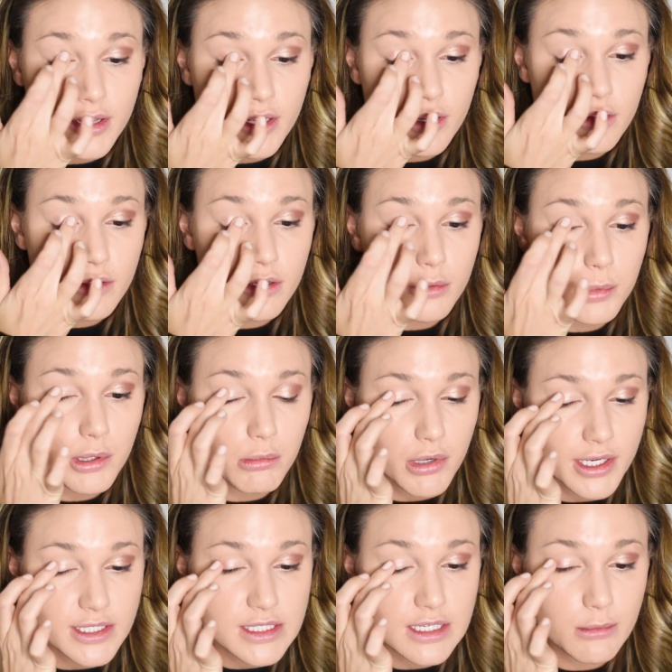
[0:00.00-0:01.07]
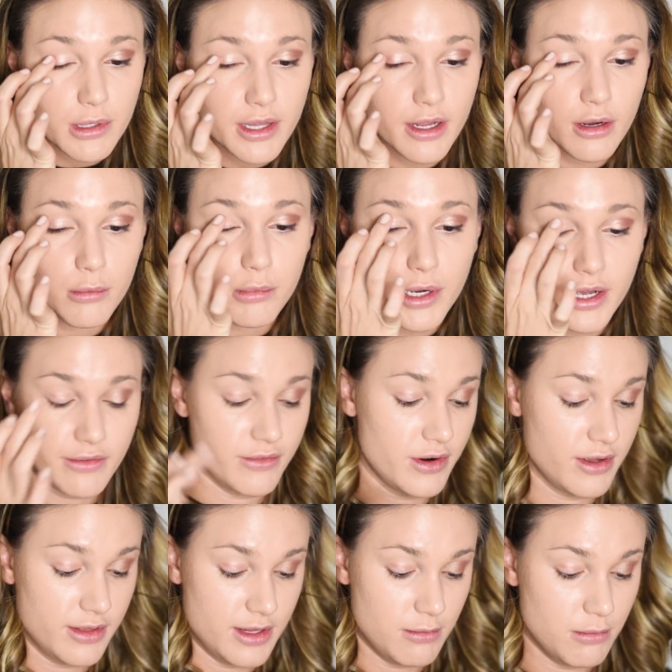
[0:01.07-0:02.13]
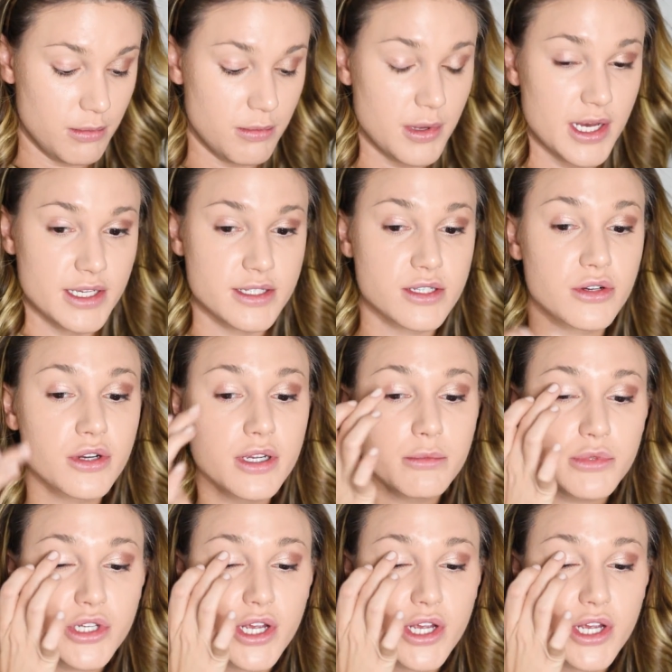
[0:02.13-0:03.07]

They're a little bit pricey, but they are by far the best cream